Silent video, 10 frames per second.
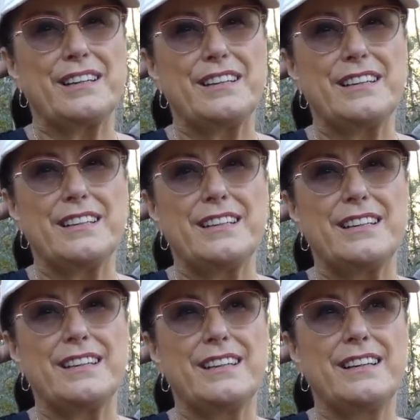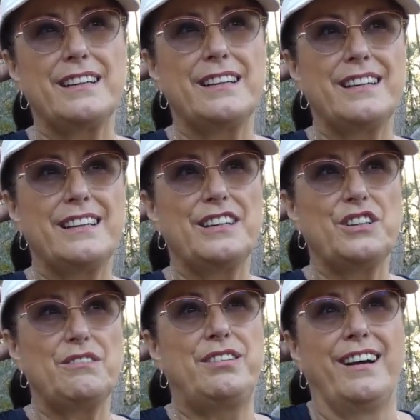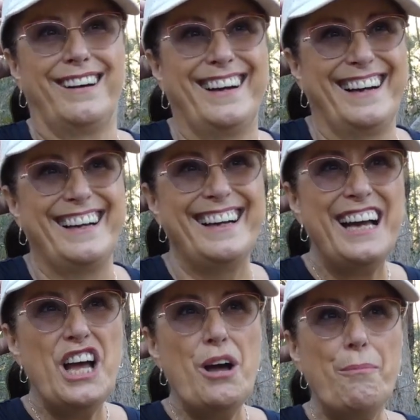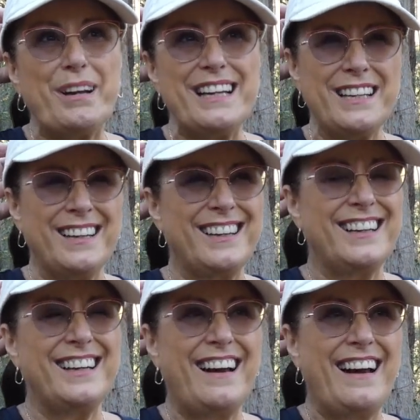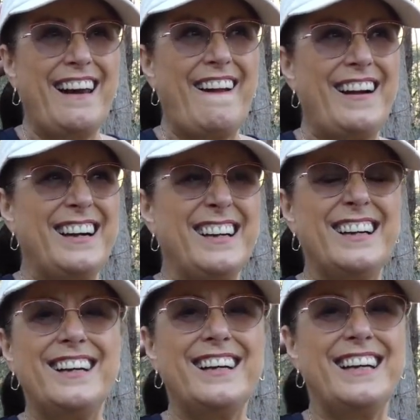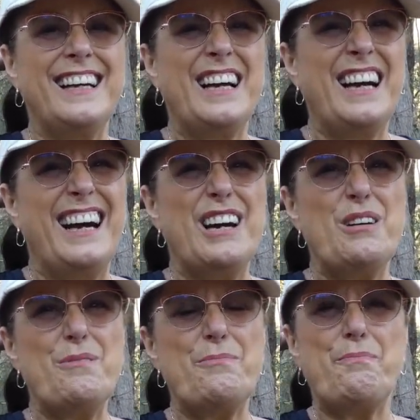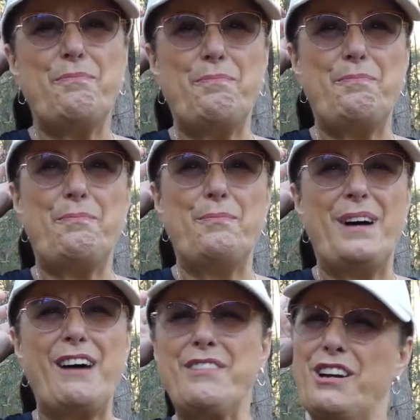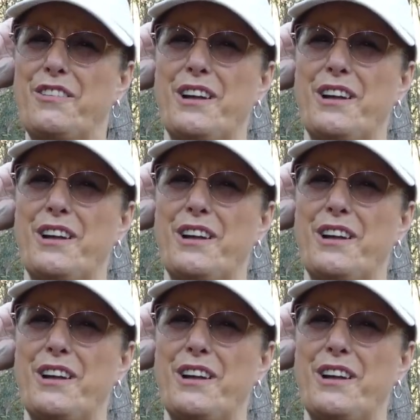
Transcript: You make it sound like the dark side of the moon. The temperature will drop to sub-zero and we will freeze from our feet down.